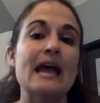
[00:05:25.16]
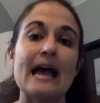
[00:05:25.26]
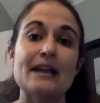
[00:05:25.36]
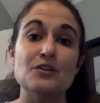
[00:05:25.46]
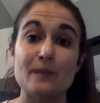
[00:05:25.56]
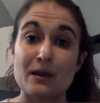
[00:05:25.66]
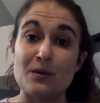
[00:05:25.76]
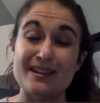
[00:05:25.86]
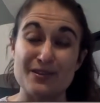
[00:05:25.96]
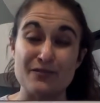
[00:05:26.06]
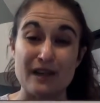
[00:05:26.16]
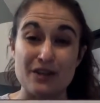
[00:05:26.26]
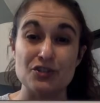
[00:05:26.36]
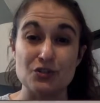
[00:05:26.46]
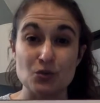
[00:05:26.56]
and you might want your
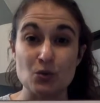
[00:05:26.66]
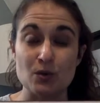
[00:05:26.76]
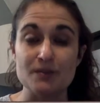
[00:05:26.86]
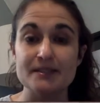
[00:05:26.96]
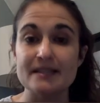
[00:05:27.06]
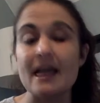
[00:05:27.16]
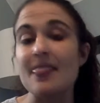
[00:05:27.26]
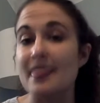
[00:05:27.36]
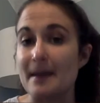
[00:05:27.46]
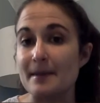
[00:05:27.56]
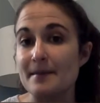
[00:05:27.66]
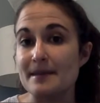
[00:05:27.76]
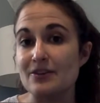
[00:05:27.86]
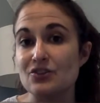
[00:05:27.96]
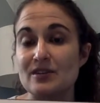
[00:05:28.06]
fraction tools. That might
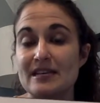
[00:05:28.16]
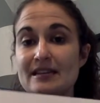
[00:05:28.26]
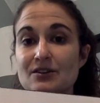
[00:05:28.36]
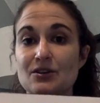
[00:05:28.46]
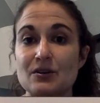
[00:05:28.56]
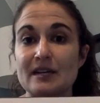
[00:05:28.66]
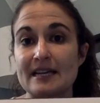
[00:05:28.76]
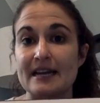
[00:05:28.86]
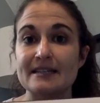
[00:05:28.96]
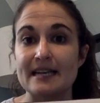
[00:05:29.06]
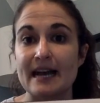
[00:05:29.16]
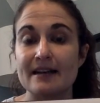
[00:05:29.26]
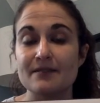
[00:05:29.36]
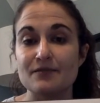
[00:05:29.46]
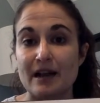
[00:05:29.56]
mean you need your
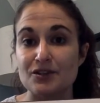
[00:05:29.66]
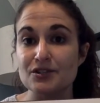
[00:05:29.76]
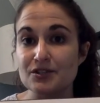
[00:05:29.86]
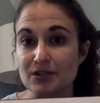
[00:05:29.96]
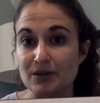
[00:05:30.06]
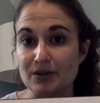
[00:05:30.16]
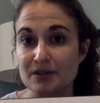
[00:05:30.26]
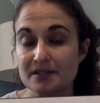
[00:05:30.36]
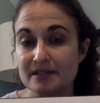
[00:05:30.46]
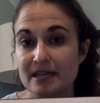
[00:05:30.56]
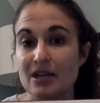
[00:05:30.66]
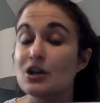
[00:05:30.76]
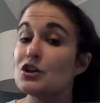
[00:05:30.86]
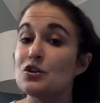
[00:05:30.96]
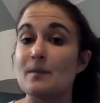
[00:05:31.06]
ConnectEd fraction circles.
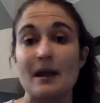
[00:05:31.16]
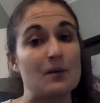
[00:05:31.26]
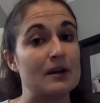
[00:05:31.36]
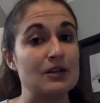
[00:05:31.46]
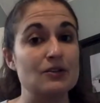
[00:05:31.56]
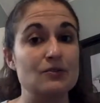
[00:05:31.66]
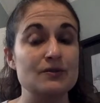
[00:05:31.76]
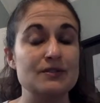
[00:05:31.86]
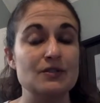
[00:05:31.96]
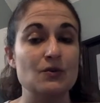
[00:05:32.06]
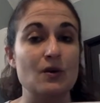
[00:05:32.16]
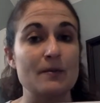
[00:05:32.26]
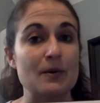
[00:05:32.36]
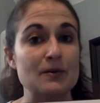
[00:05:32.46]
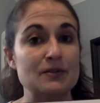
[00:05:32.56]
You might want to use your
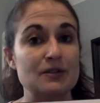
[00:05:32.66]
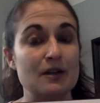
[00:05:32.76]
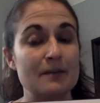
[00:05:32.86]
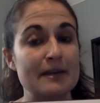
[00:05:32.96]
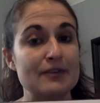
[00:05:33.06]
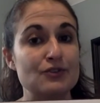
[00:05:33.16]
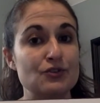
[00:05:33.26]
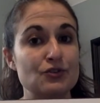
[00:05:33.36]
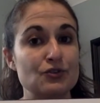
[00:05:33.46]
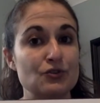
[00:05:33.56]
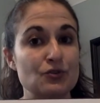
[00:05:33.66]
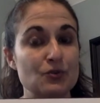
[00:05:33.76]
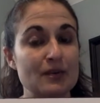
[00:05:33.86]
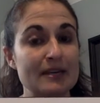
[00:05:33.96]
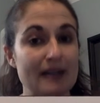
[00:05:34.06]
poster on page
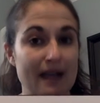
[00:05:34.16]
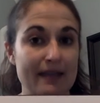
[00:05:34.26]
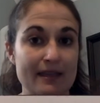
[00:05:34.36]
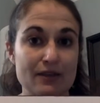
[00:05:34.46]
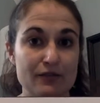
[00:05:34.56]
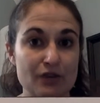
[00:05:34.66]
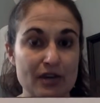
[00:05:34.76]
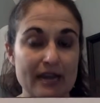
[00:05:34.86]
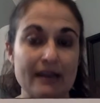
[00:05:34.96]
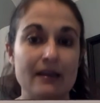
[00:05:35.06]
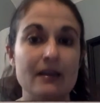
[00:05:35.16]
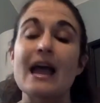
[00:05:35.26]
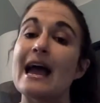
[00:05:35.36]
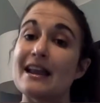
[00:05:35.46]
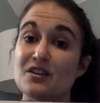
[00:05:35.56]
229 that you created,
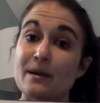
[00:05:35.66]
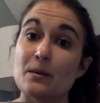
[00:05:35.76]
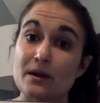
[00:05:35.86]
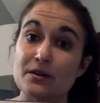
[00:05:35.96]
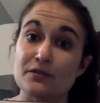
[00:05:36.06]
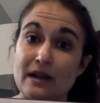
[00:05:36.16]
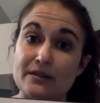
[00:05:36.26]
and you might want your